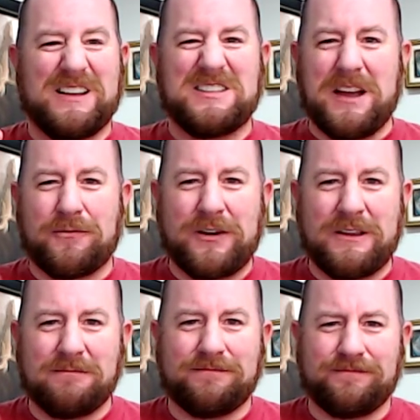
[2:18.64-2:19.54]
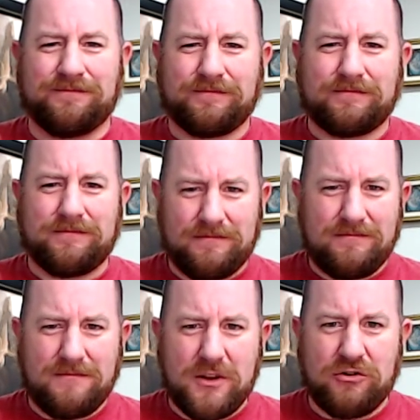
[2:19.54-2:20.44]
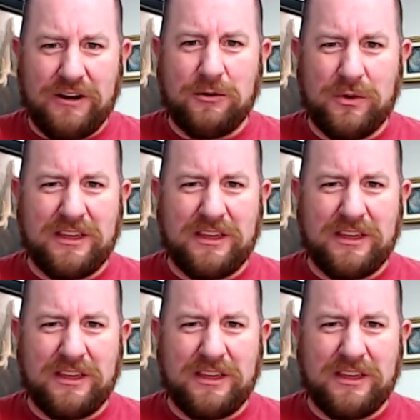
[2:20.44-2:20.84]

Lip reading: suffering, right?